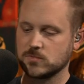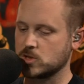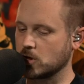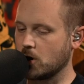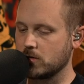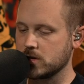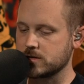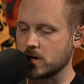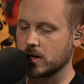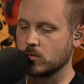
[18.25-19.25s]
took over the
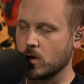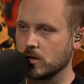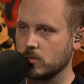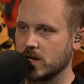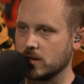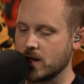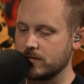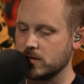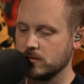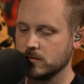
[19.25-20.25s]
starting role in week
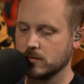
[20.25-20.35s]
11,